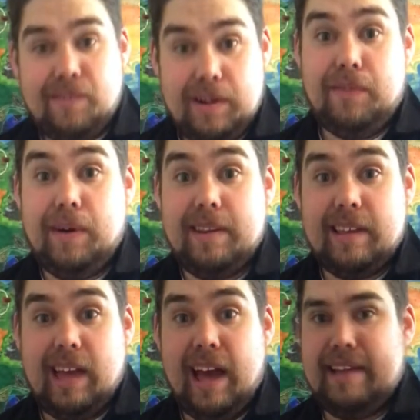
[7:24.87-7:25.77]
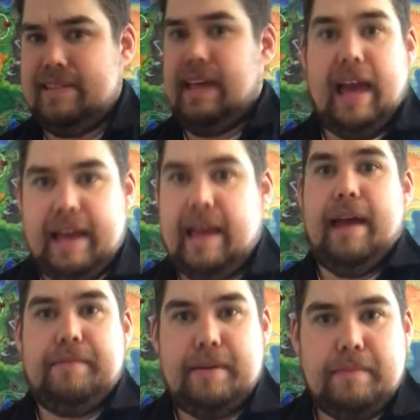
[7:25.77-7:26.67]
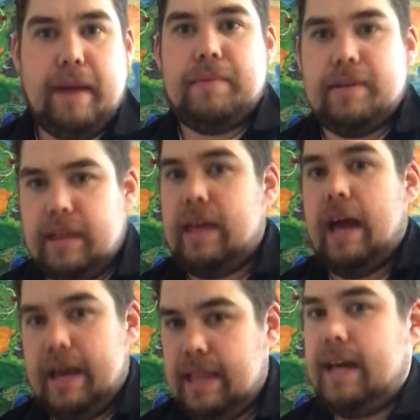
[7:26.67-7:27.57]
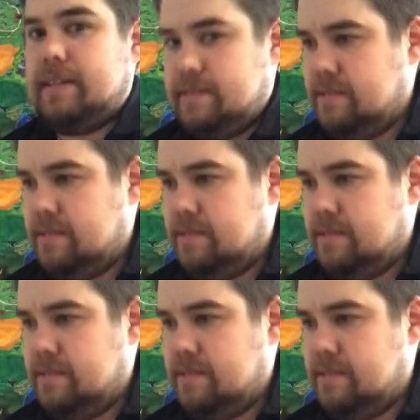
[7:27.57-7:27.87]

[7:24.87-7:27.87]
Well, one of the guy I can't remember, the guy that...